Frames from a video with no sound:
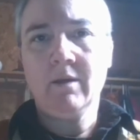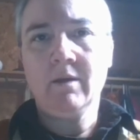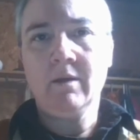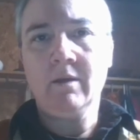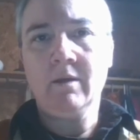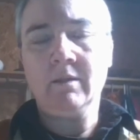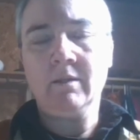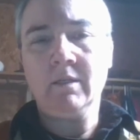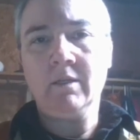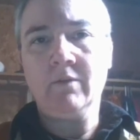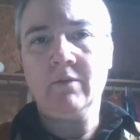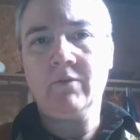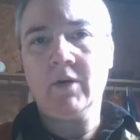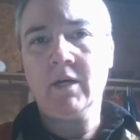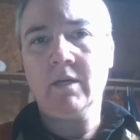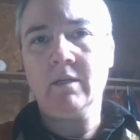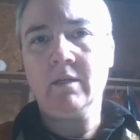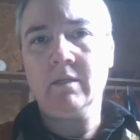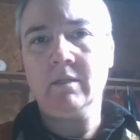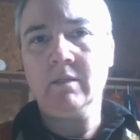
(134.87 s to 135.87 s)
And the
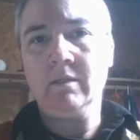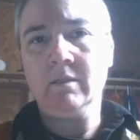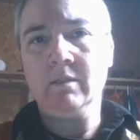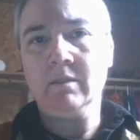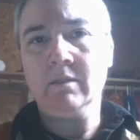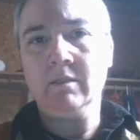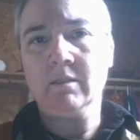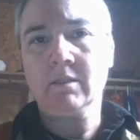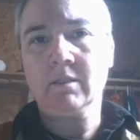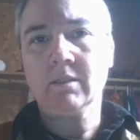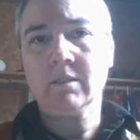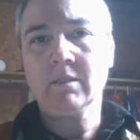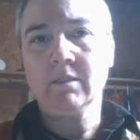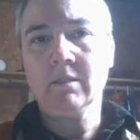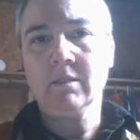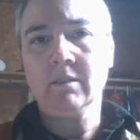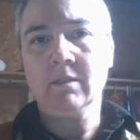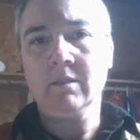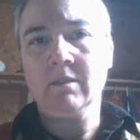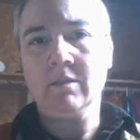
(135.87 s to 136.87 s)
divine is,
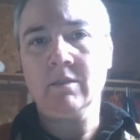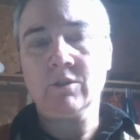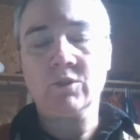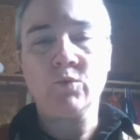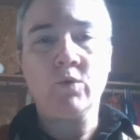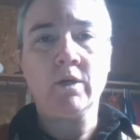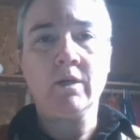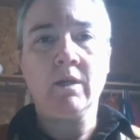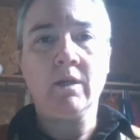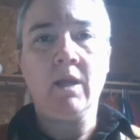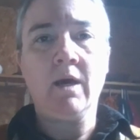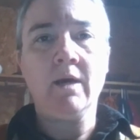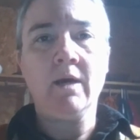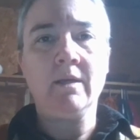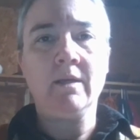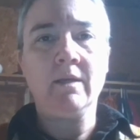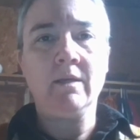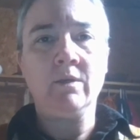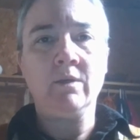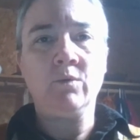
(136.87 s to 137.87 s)
there's one
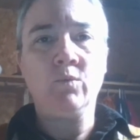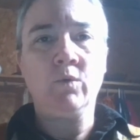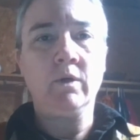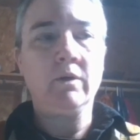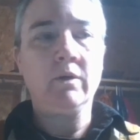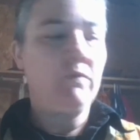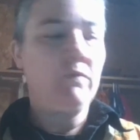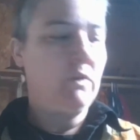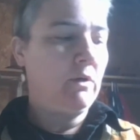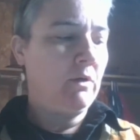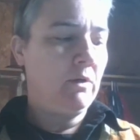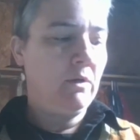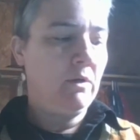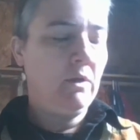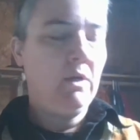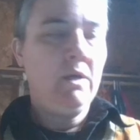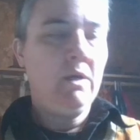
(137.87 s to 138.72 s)
line in one of the